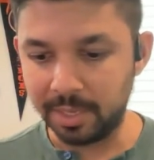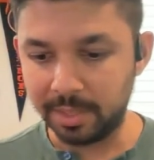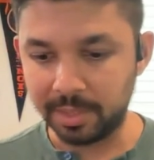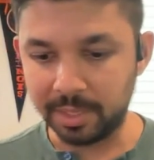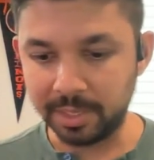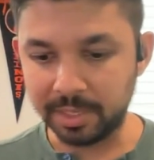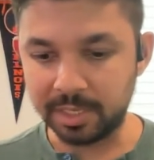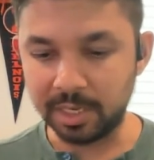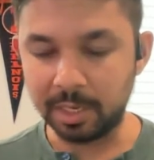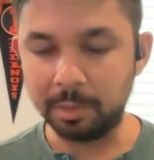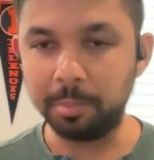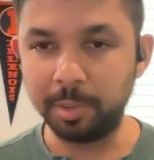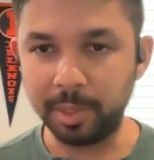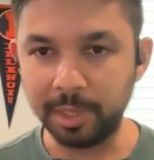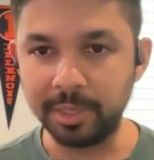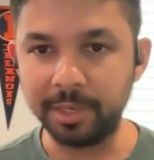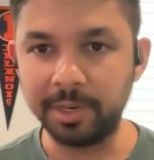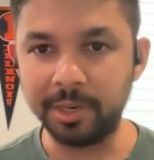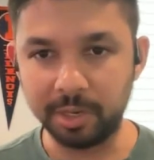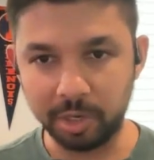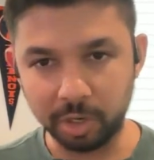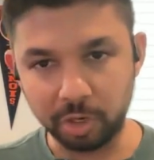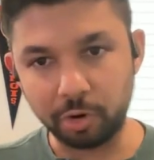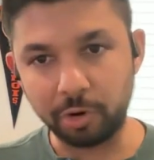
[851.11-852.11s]
this
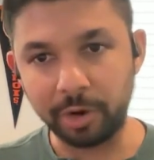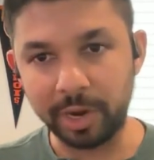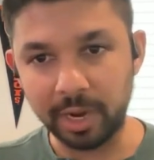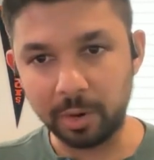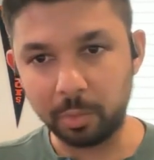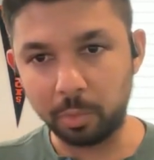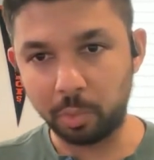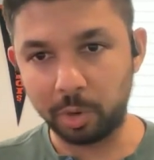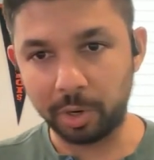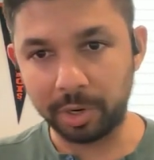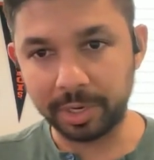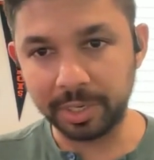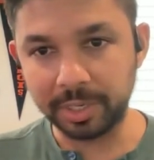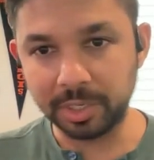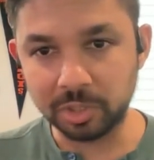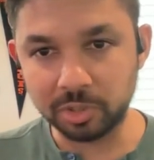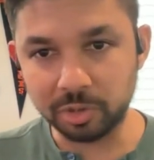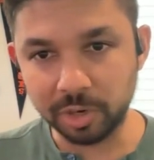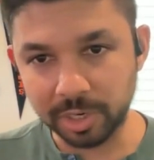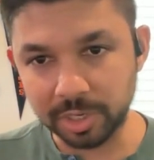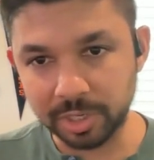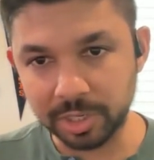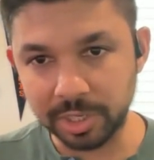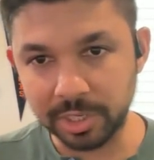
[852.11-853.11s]
ability to create work
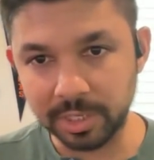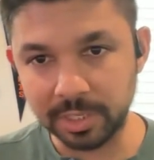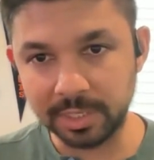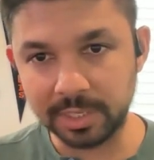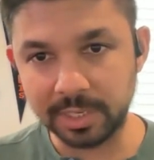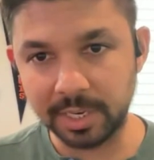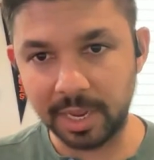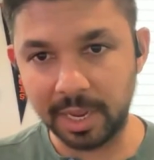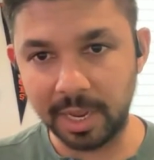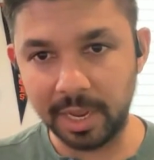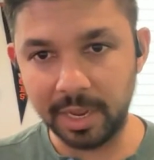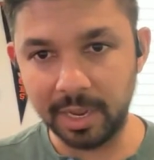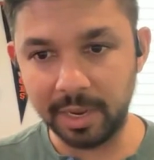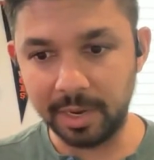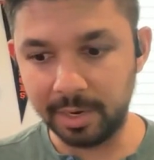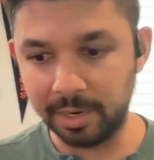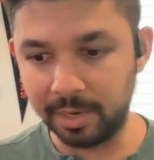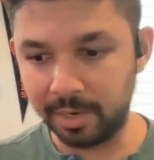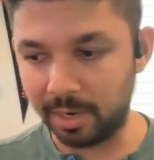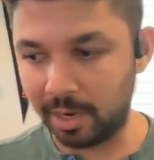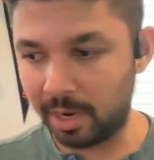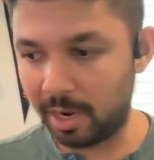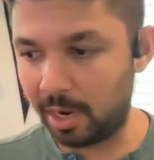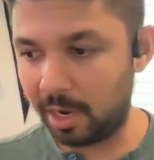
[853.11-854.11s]
instructions
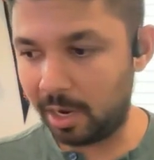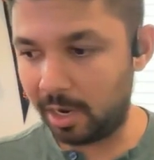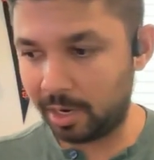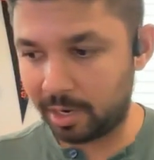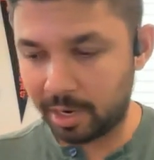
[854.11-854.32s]
and uh,